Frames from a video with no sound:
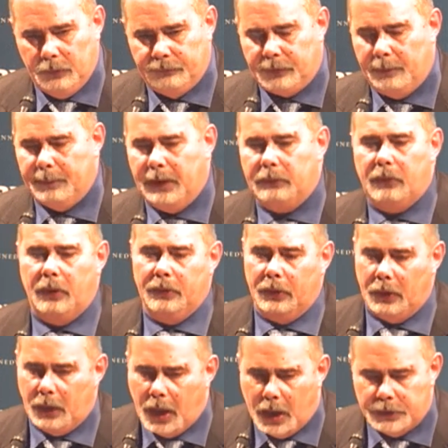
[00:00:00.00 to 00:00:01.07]
from a
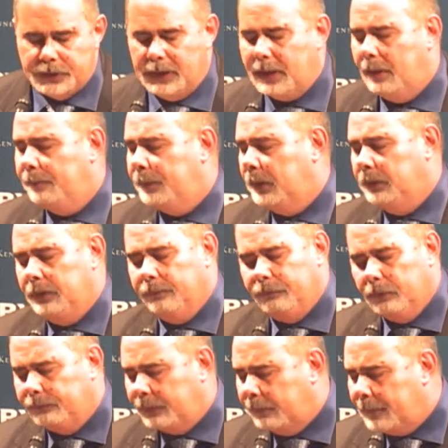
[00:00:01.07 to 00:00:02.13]
chronological point of
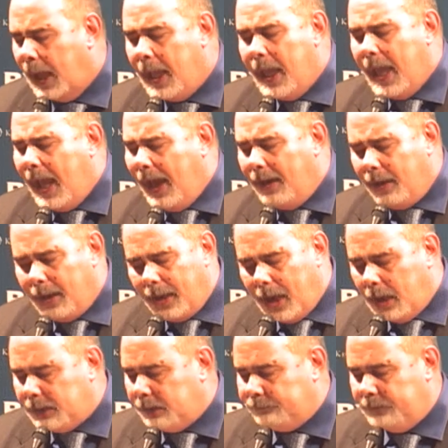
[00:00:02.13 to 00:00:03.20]
view, from a
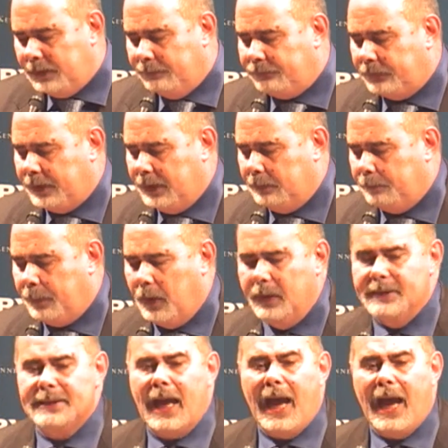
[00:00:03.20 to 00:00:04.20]
lot of different points.